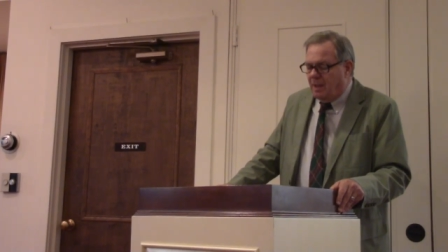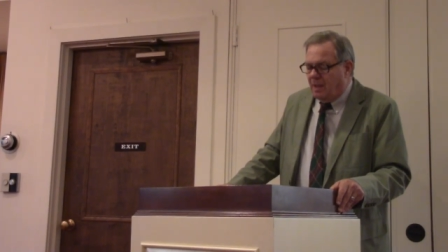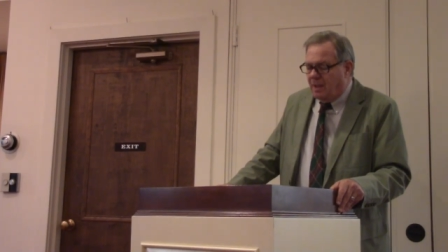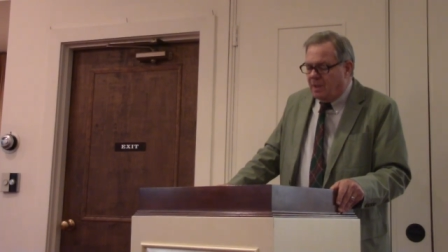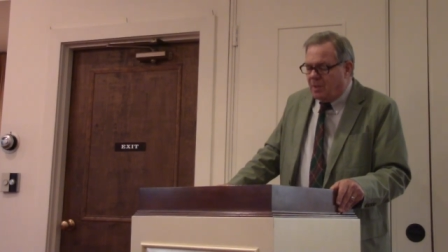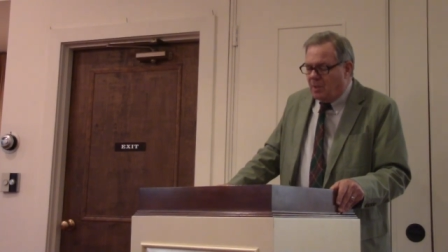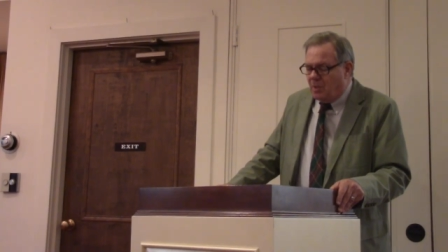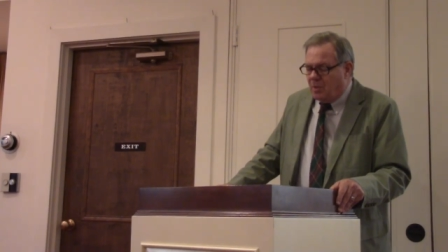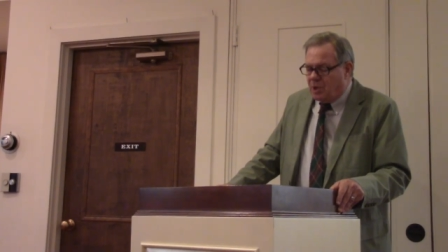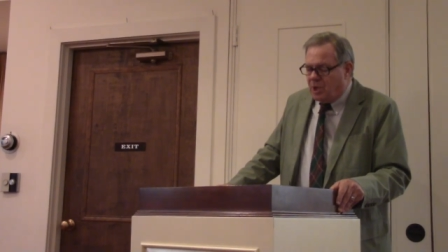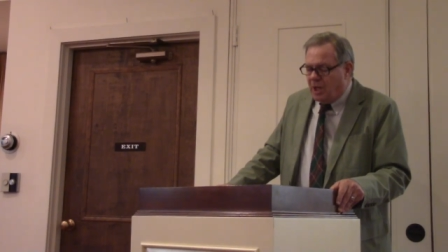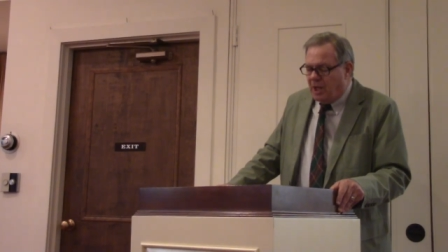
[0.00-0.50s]

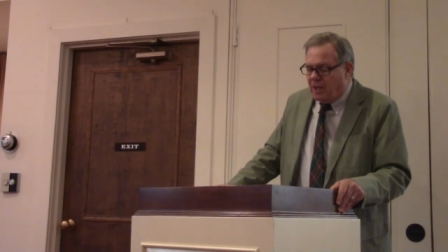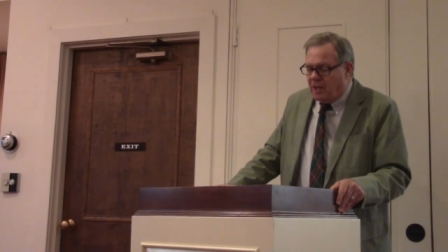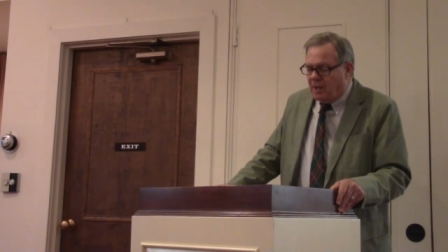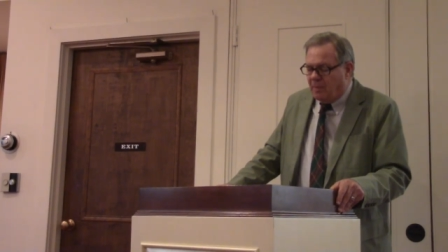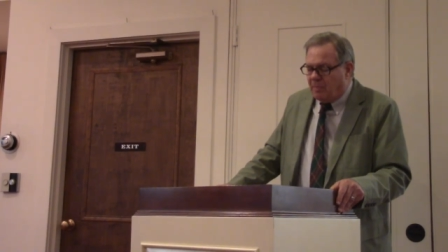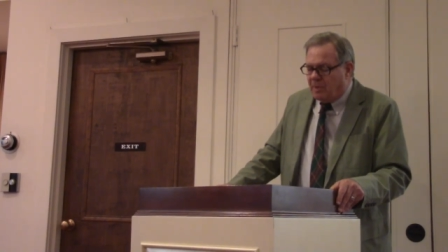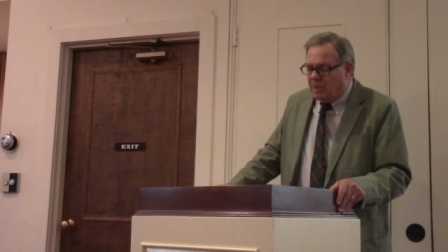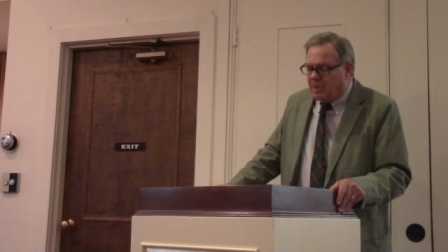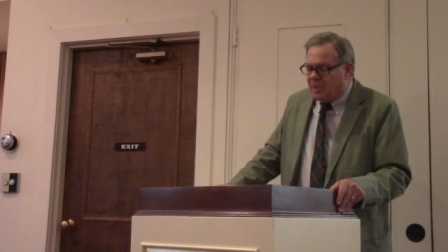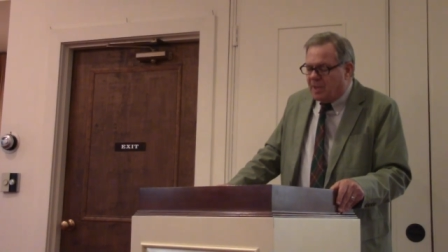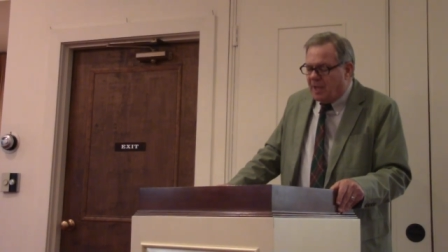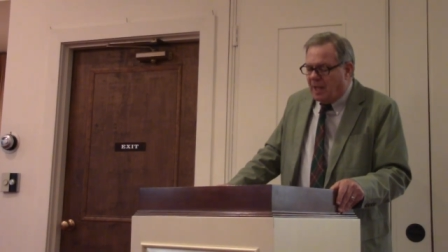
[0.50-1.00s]
And so
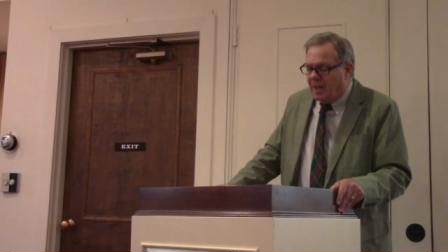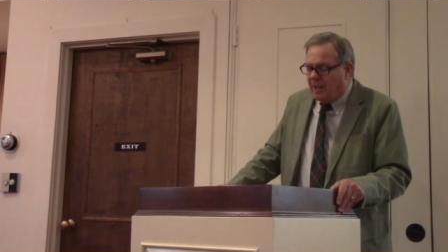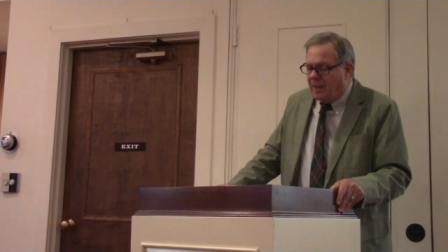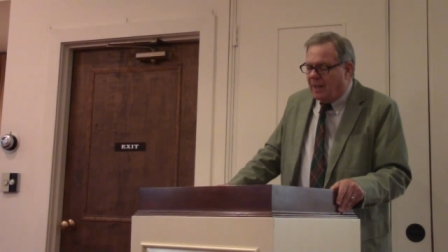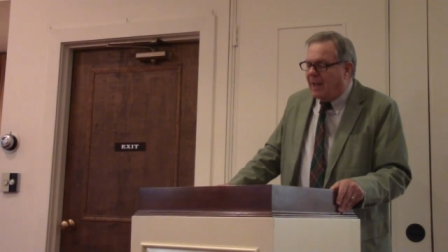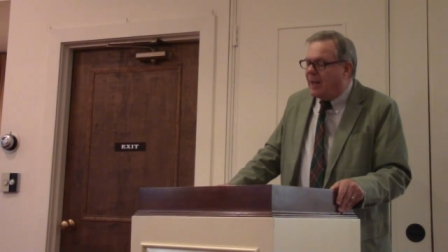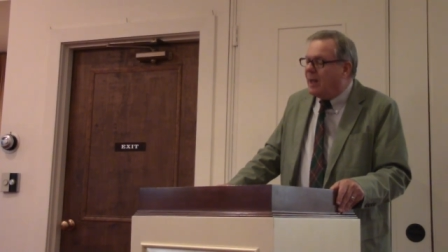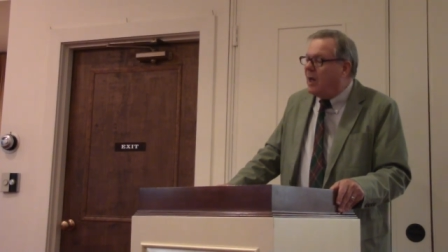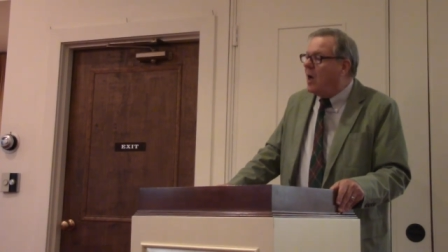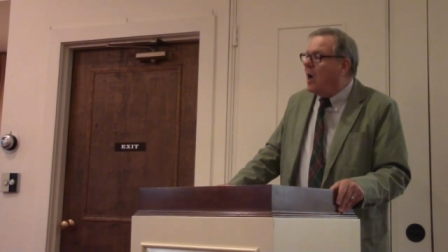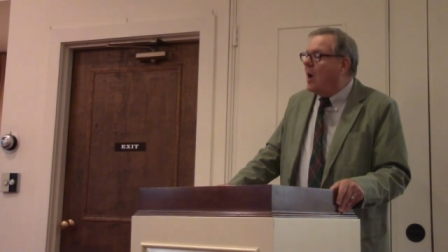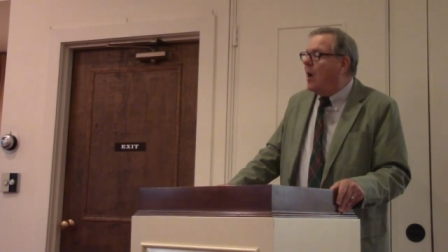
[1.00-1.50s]
Jacob does not
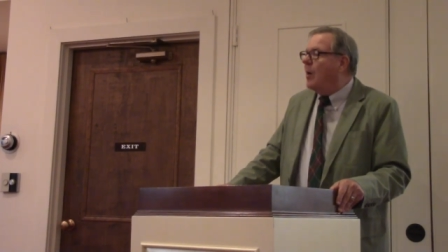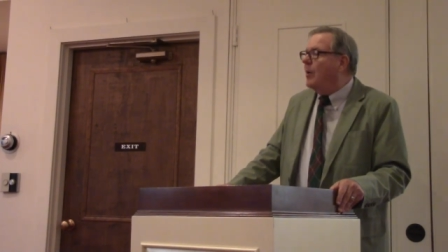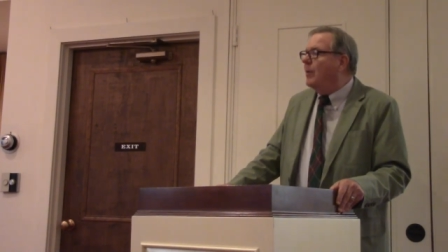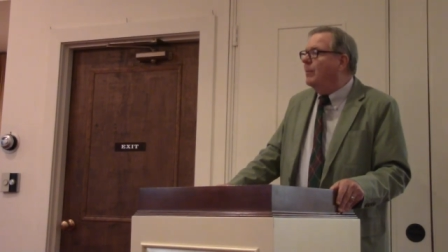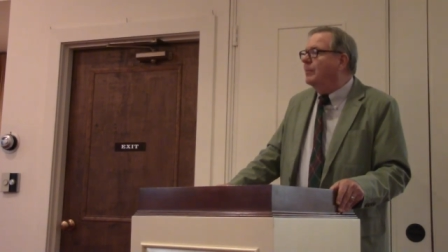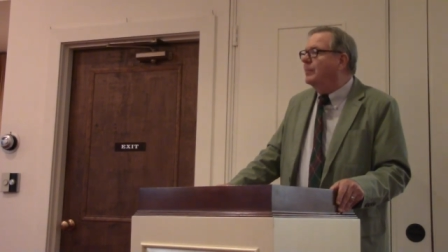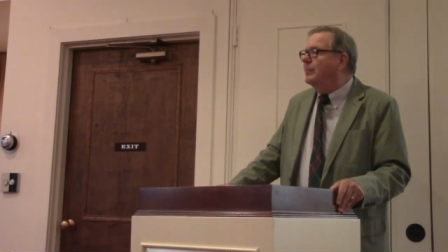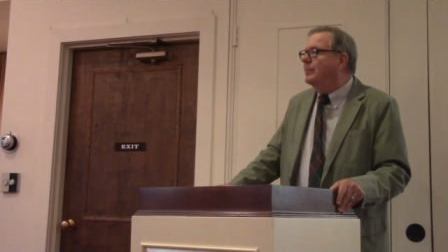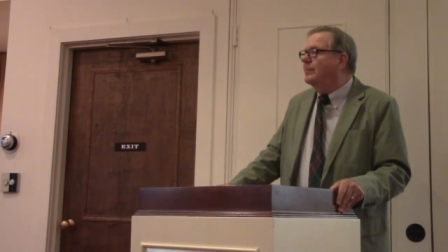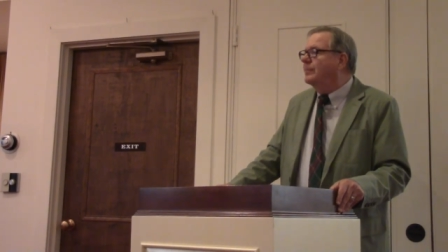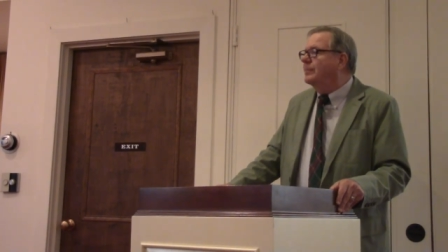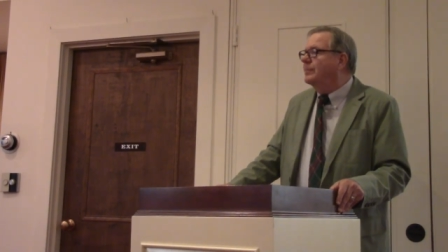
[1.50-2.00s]
let go.
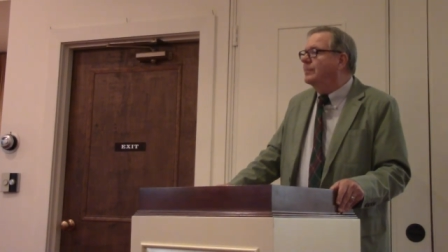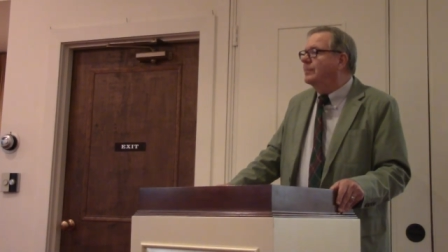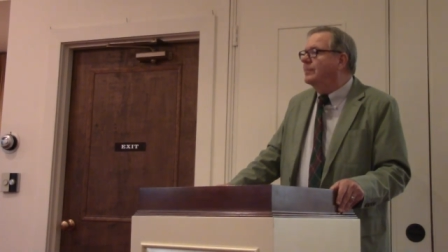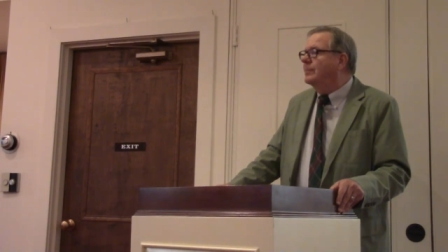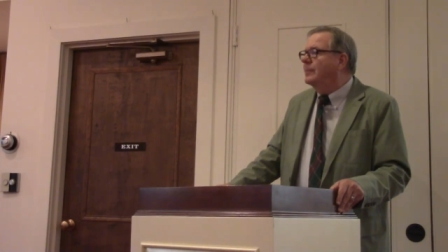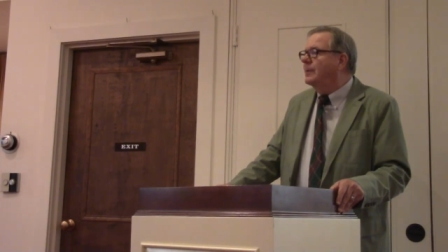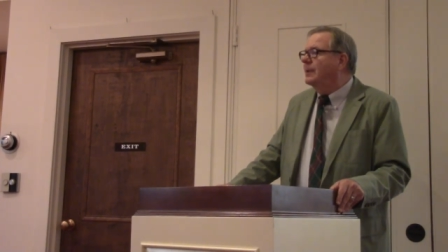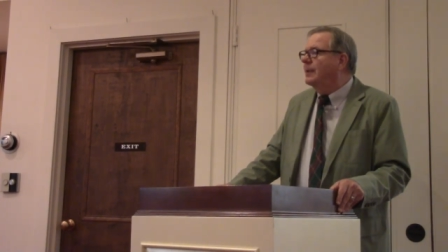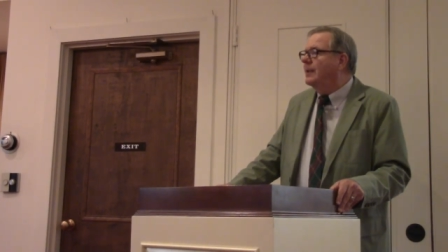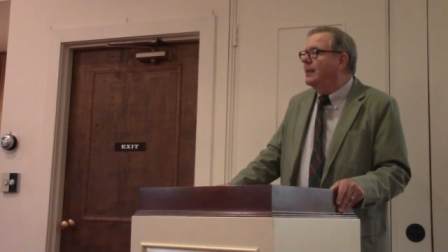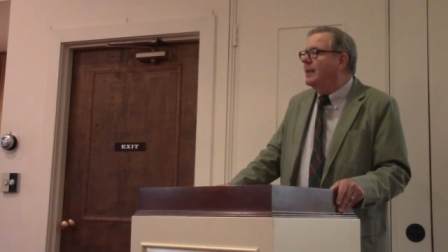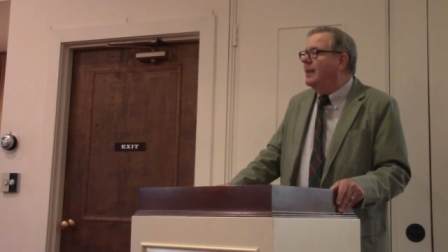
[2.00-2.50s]

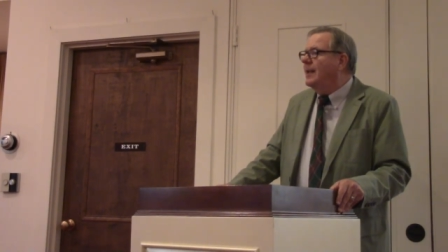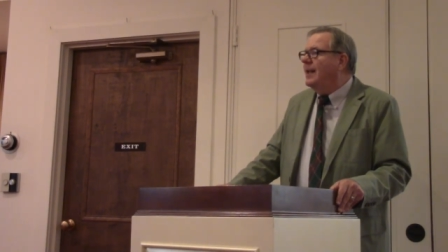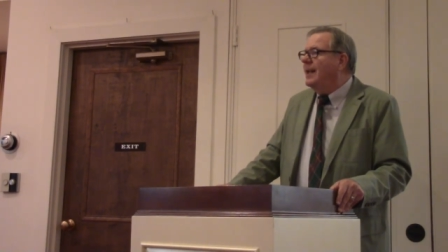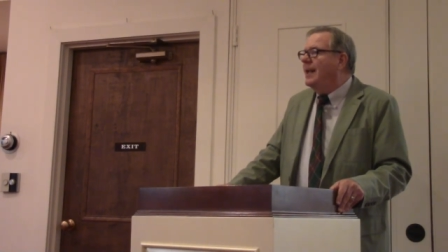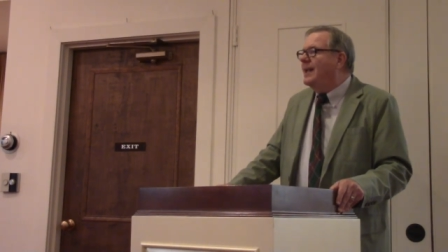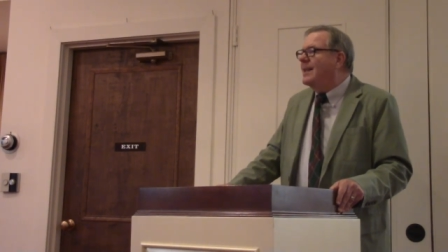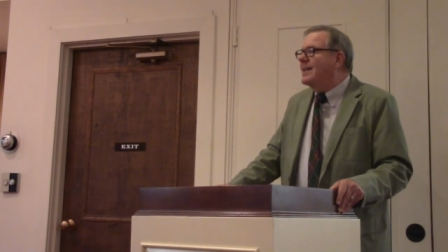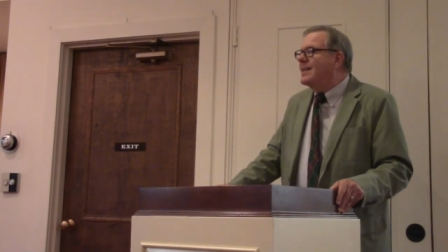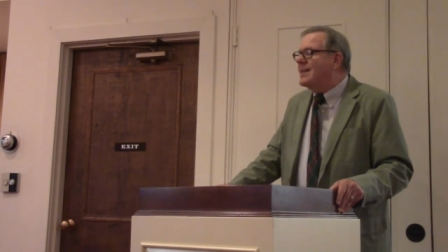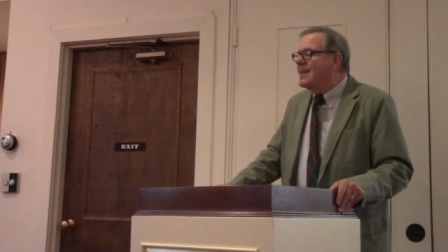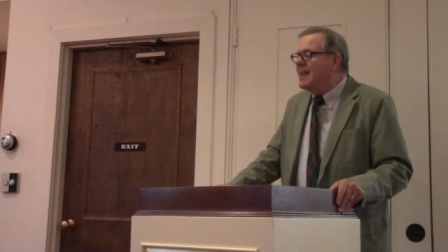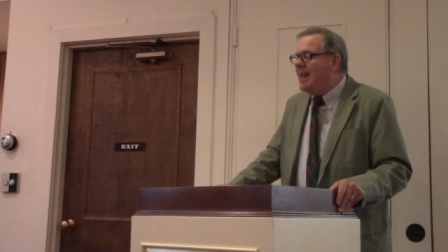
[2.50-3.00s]

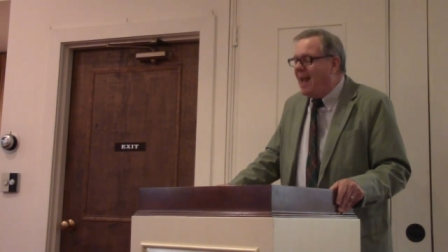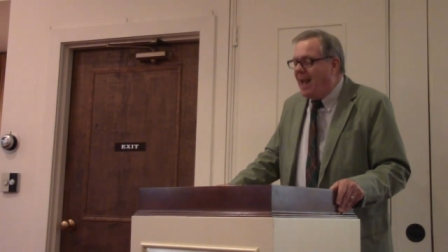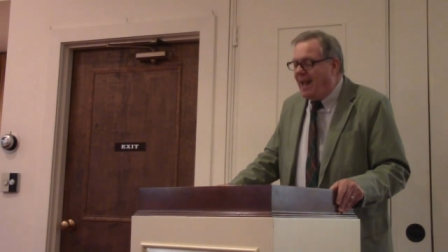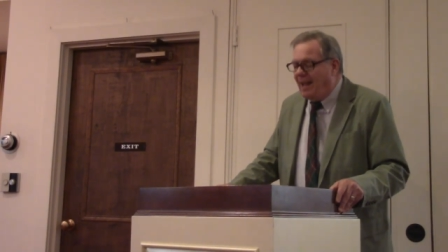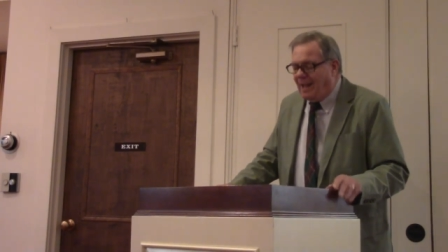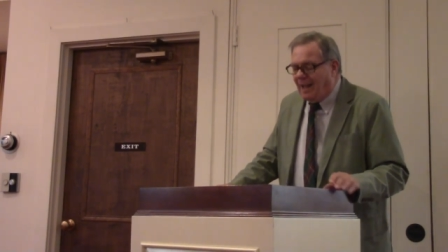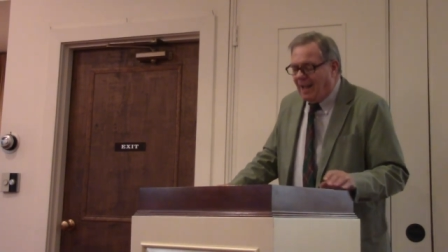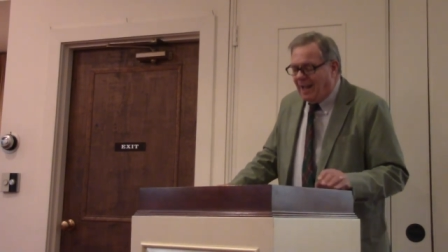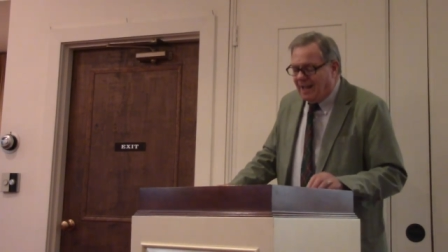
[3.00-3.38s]
He does not